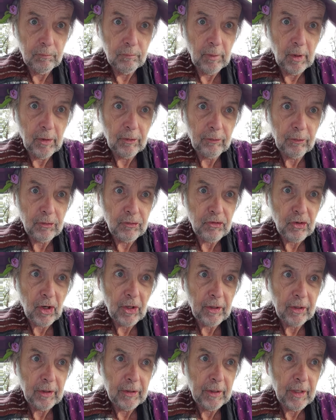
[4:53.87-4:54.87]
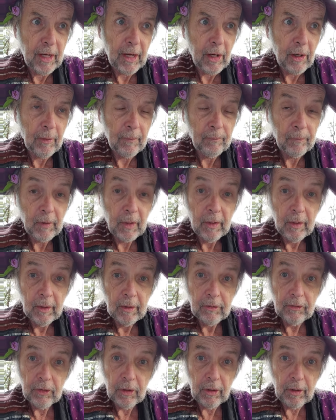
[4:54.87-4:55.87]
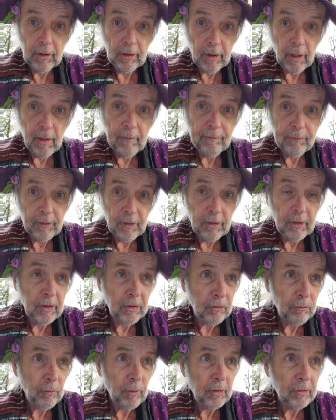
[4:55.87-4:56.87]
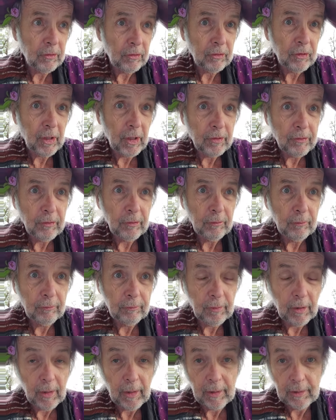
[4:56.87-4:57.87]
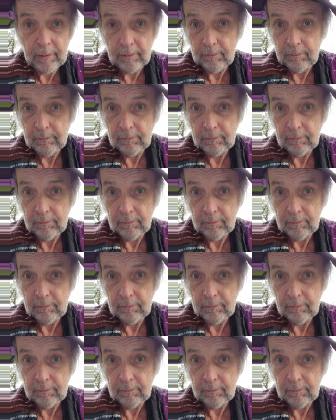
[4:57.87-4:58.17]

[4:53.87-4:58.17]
might as well check it out. Sure enough, there is one scheduled flight